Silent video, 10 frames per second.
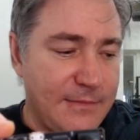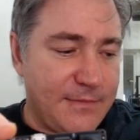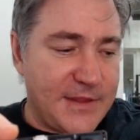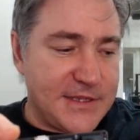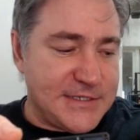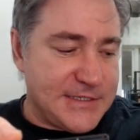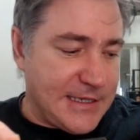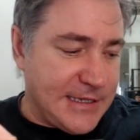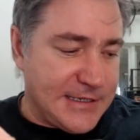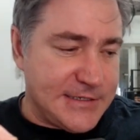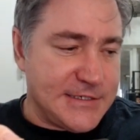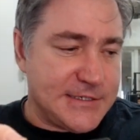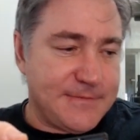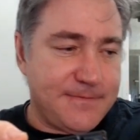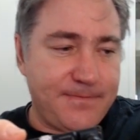this is
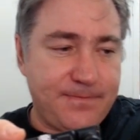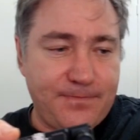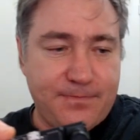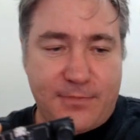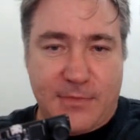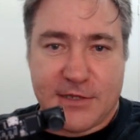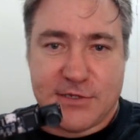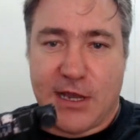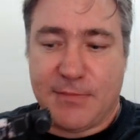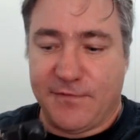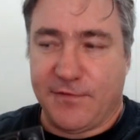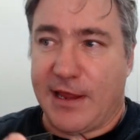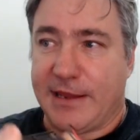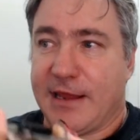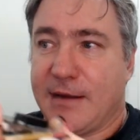a time of
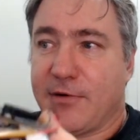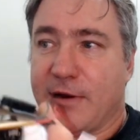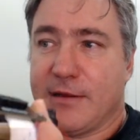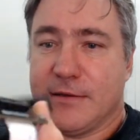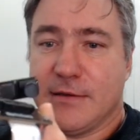flight camera.